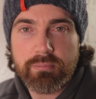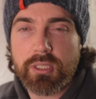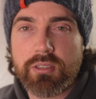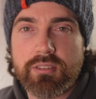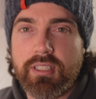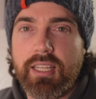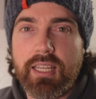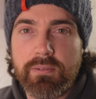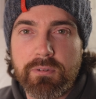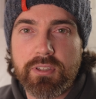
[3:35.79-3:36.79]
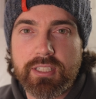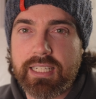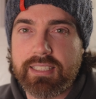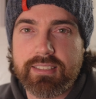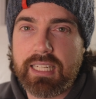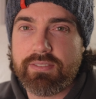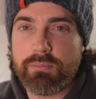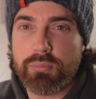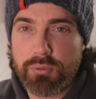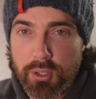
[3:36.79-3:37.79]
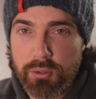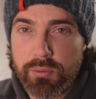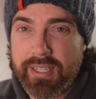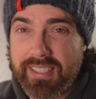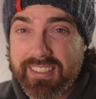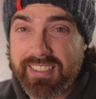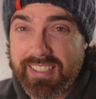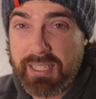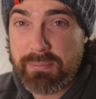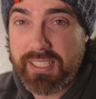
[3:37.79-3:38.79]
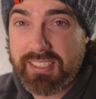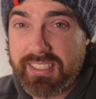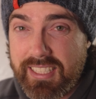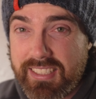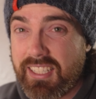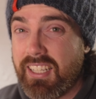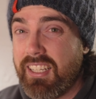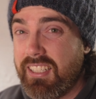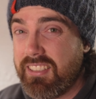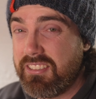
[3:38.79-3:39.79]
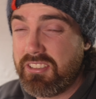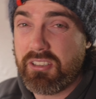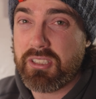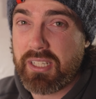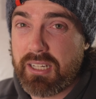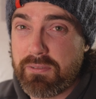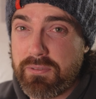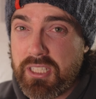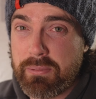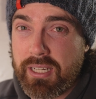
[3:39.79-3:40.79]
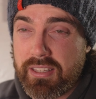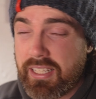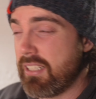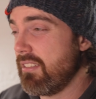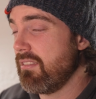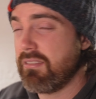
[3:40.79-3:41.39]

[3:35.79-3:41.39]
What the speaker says: because everything has to have a Pro in its name these days. Don't know how I feel about that.